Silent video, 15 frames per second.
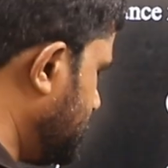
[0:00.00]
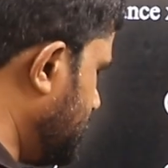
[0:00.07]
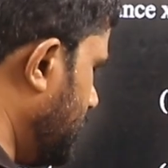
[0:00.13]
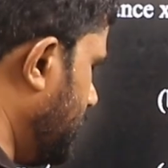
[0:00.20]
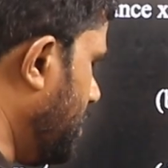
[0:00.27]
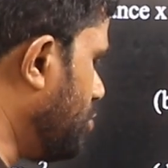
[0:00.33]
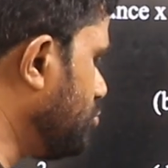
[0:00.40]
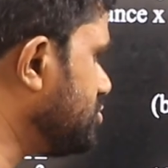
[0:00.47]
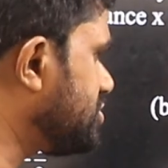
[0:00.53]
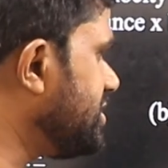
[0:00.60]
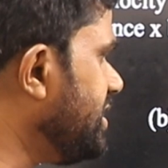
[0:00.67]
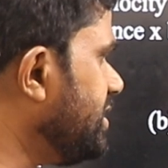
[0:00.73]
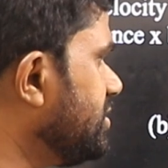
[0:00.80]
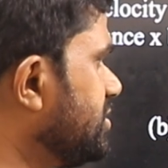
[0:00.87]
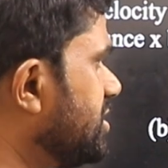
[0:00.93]
now
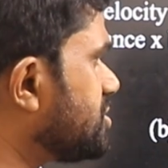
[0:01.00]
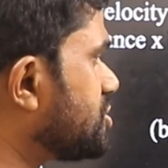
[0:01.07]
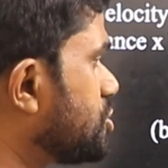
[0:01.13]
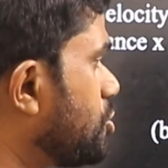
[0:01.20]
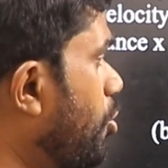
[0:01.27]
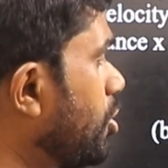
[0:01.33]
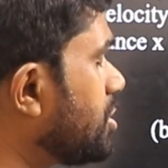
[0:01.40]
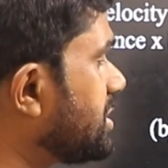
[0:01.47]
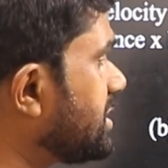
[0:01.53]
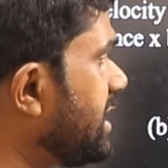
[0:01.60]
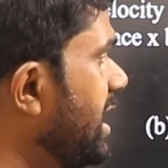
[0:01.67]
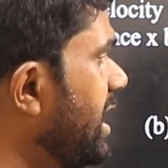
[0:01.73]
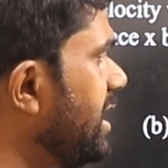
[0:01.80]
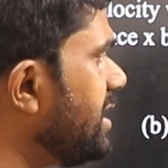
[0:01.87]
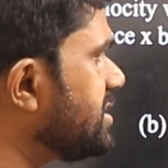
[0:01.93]
see, the
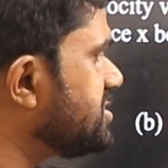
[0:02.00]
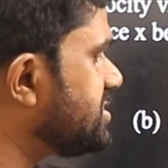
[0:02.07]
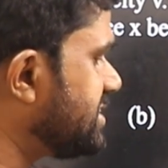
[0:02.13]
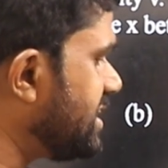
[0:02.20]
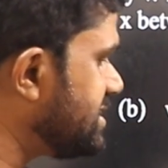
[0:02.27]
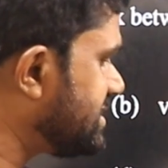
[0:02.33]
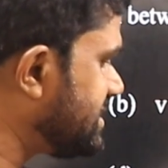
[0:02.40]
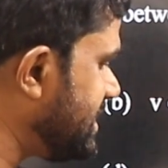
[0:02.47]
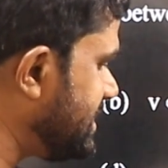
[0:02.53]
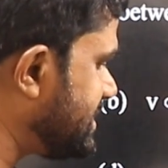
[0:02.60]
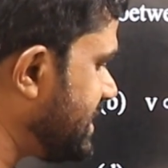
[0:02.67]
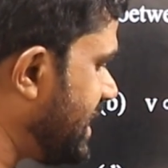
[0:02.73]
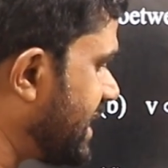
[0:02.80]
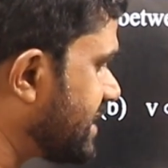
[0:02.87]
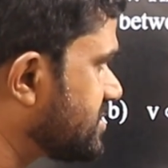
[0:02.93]
total distance
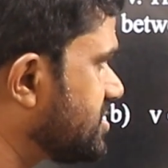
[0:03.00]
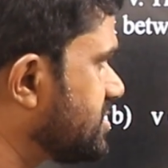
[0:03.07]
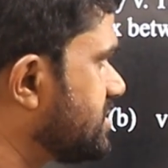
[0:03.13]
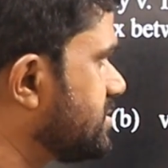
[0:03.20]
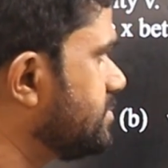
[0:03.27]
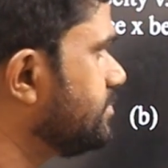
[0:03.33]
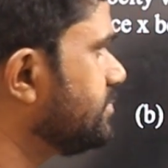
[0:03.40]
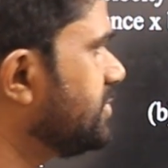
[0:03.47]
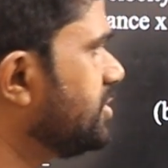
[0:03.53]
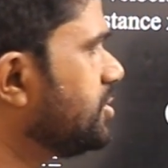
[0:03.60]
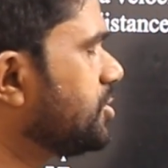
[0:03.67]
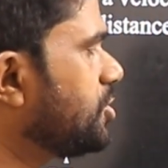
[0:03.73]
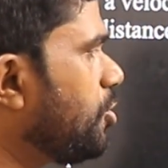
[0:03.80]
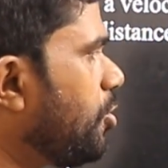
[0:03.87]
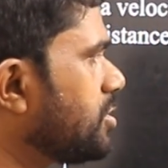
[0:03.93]
is x.
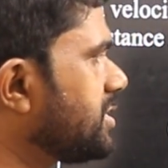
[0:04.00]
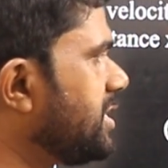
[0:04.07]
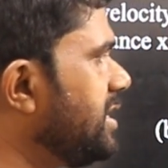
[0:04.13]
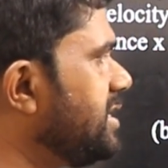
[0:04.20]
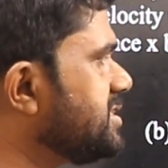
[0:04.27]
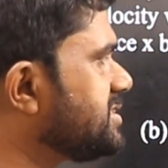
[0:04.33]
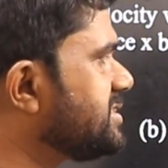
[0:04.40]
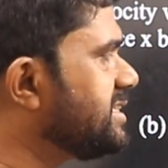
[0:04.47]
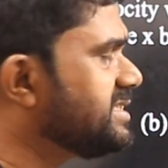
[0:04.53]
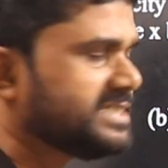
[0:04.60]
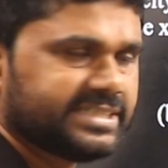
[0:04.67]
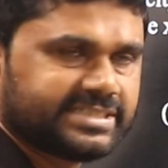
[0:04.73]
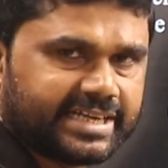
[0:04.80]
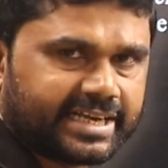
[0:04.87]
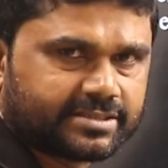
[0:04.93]
Total
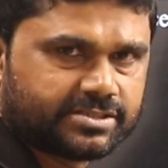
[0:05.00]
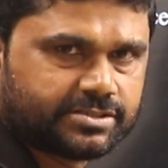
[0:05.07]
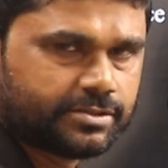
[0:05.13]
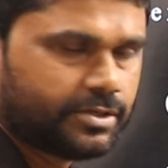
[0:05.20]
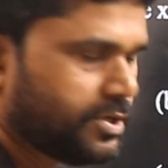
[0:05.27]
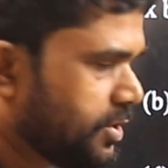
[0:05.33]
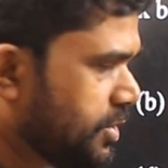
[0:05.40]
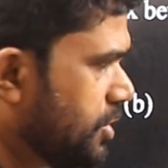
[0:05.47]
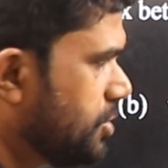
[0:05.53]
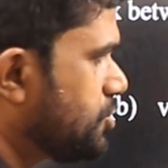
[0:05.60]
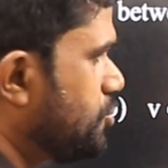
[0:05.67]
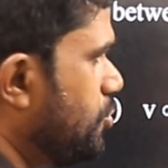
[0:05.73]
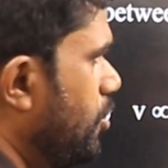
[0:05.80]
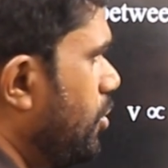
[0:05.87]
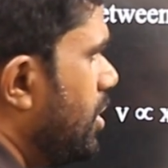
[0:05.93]
distance is x.
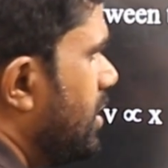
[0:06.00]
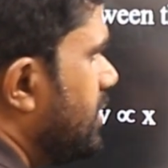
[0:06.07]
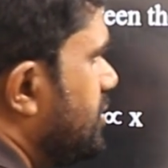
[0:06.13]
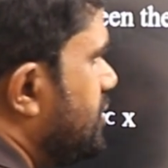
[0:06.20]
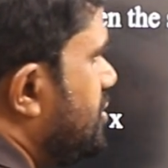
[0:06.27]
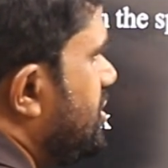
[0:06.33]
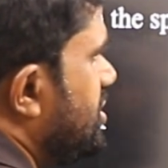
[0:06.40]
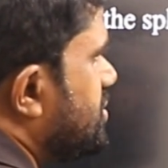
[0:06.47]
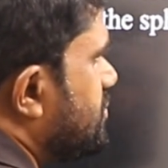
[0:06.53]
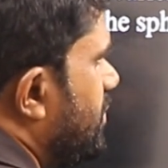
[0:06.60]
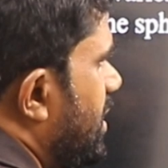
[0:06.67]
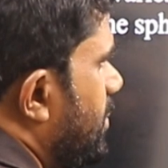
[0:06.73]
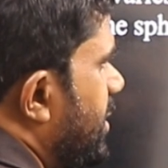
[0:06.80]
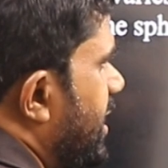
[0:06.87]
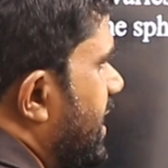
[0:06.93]
So this
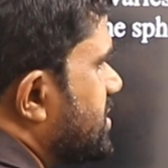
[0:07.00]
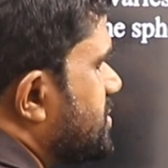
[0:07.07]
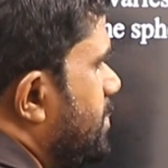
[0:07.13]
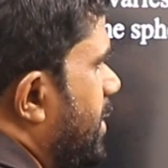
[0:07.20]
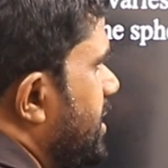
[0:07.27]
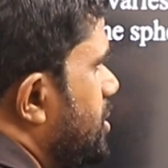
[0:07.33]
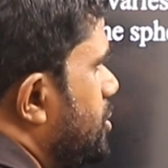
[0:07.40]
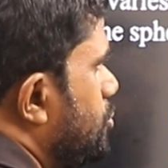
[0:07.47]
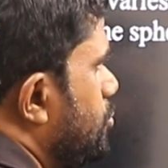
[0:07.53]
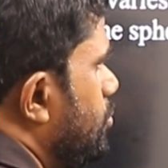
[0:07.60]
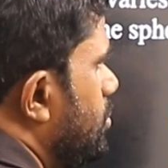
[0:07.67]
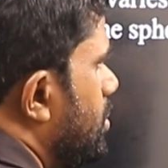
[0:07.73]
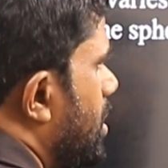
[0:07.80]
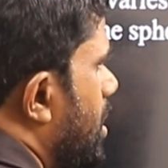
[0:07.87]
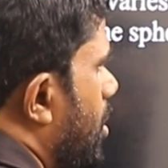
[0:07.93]
will be x by 2.